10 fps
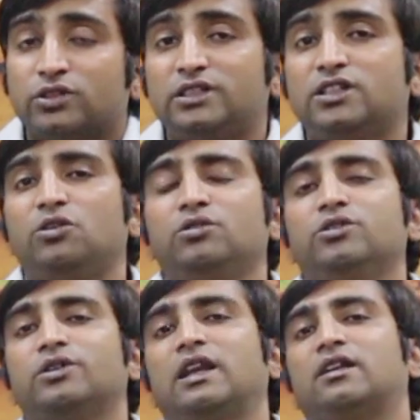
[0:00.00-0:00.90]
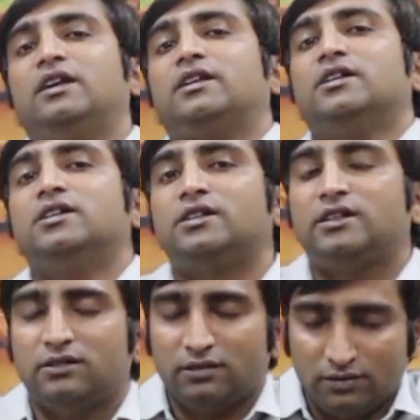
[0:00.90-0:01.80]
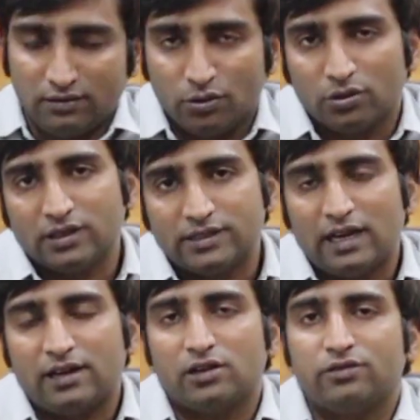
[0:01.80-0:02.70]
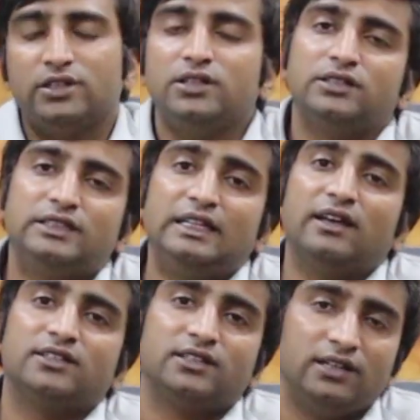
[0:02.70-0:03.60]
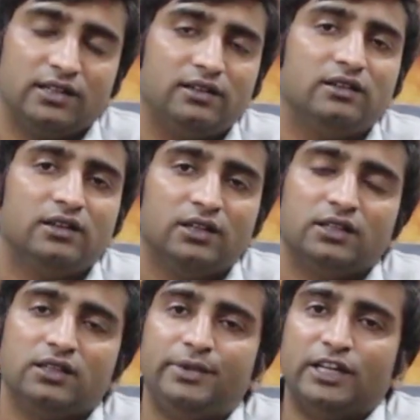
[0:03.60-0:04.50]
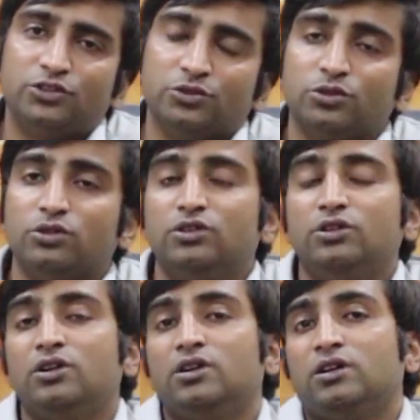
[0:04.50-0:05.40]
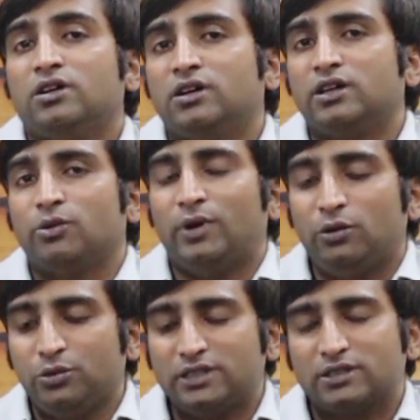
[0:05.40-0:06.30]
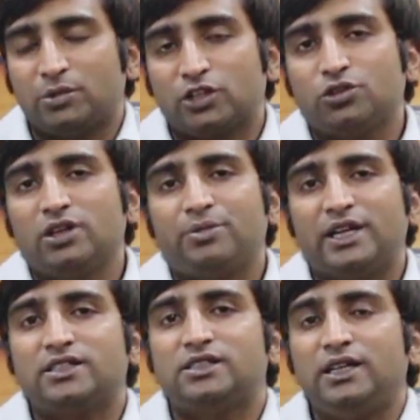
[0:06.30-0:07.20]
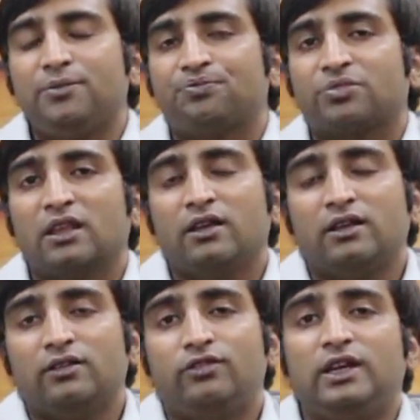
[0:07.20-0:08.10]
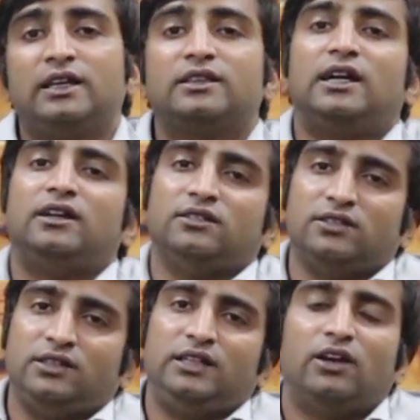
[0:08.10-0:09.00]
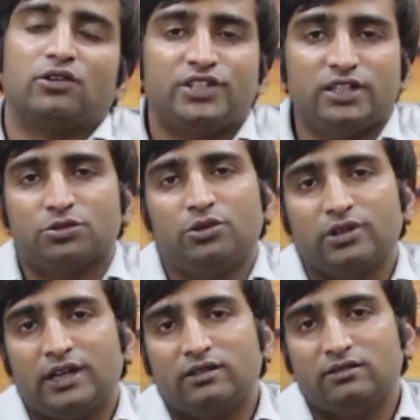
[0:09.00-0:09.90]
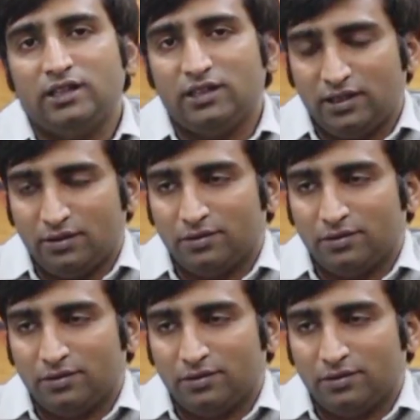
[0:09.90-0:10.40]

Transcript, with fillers: So this is how you calculate a total salary of a senior resident in the B H U. So uh, the one who is pursuing PhD, feeling that uh, he or she is going to get the